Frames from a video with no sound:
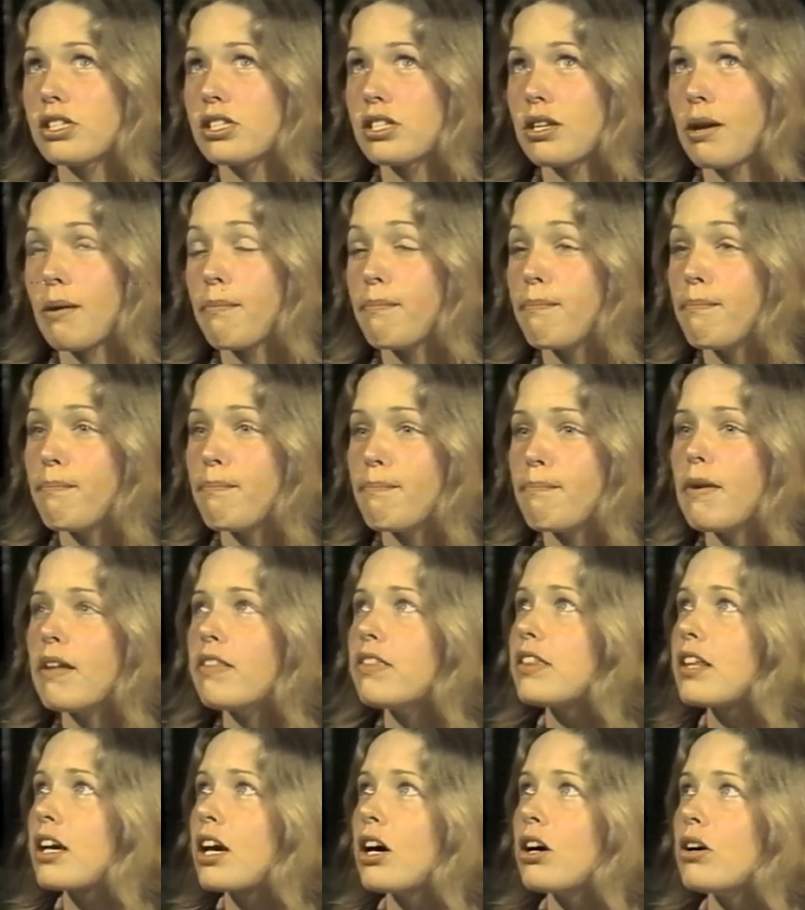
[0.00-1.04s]
a
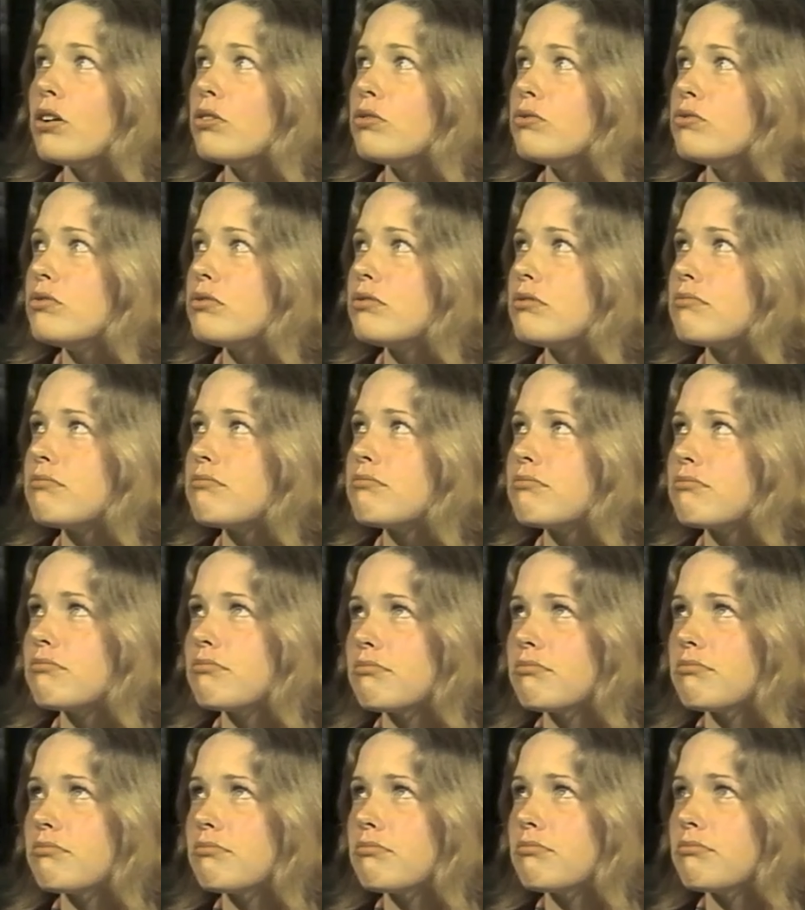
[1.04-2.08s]
month ago.
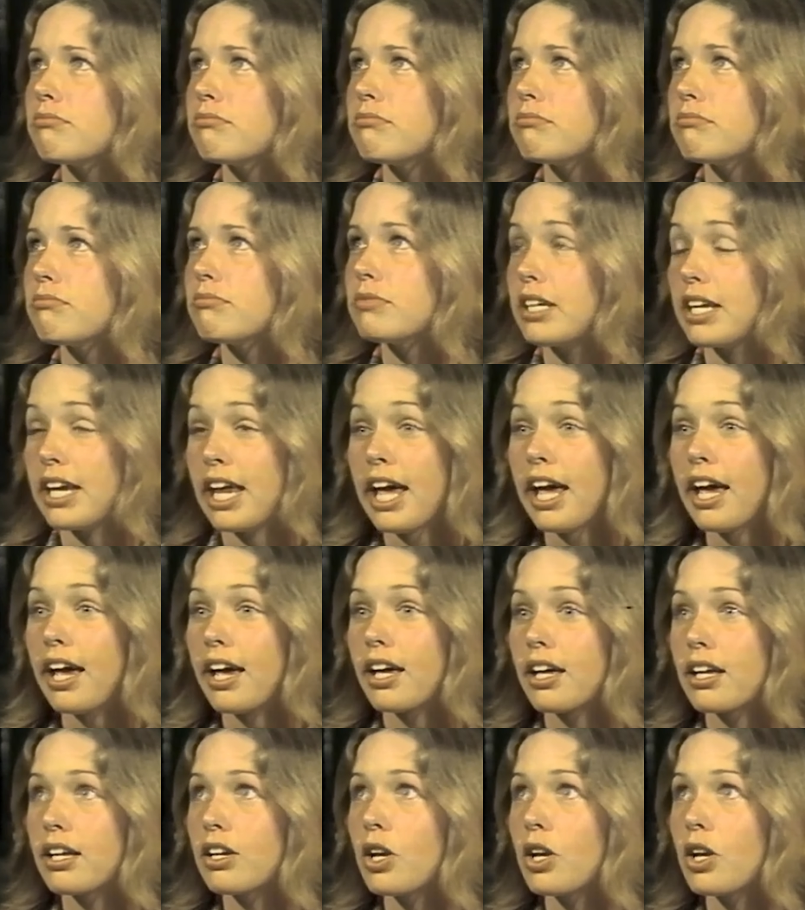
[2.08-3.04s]
Today.